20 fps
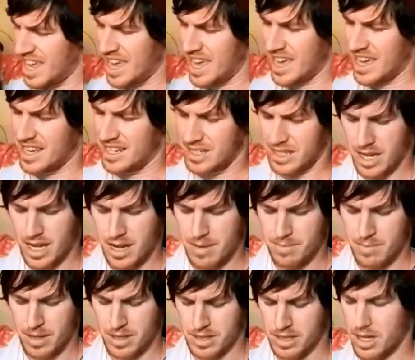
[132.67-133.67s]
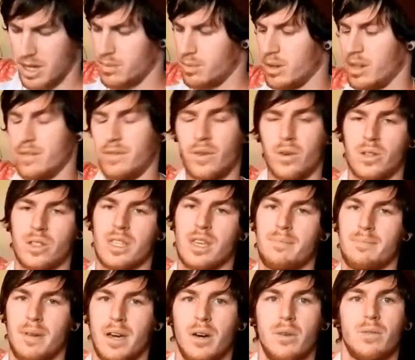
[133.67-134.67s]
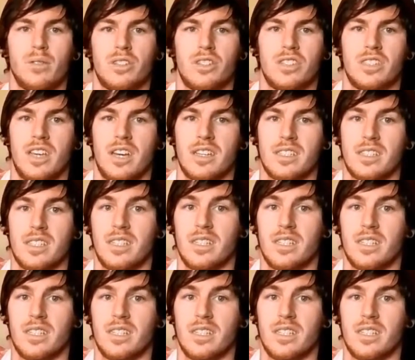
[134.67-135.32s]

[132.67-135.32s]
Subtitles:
And it's got a reinforced hip belt, which is nice,